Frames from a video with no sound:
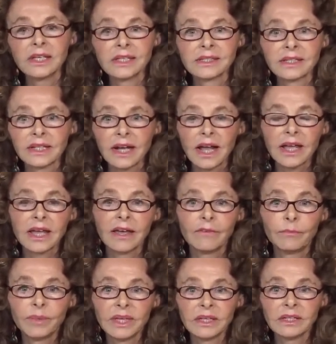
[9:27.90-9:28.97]
is that I
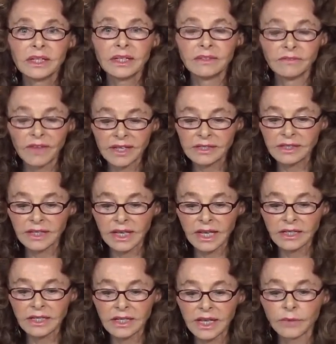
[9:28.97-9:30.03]
have been
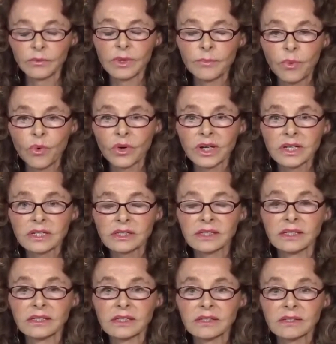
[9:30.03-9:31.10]
investigating and reporting
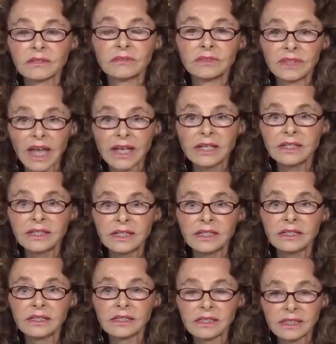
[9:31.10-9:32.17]
since
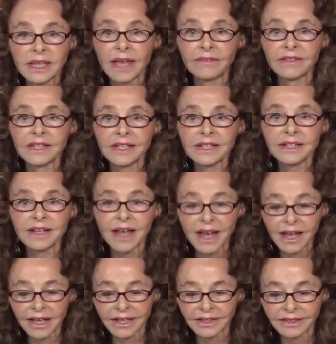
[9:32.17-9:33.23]

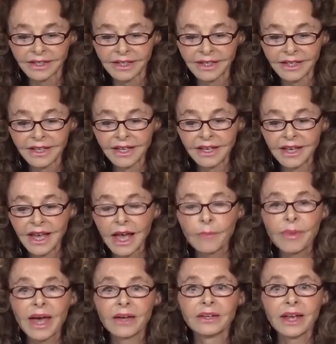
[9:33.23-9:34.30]
1979
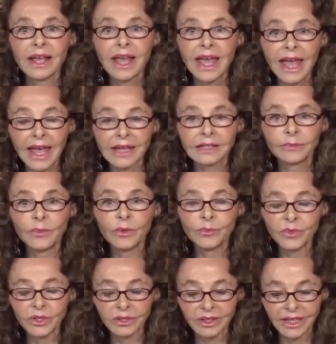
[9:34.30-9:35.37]
about
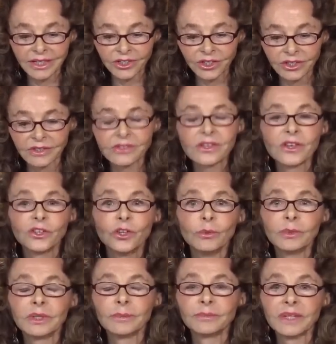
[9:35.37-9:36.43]
animal mutilations,
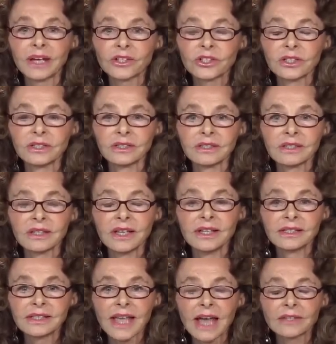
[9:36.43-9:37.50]
human abductions,
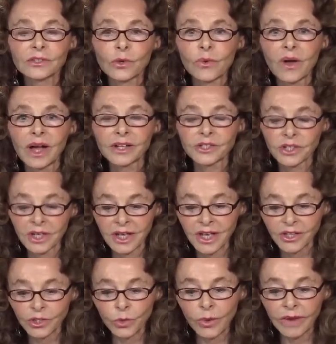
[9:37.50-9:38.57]
Sasquatch,
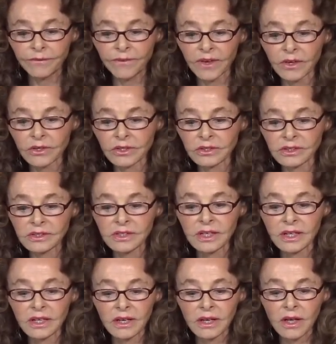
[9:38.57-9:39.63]
UFOs,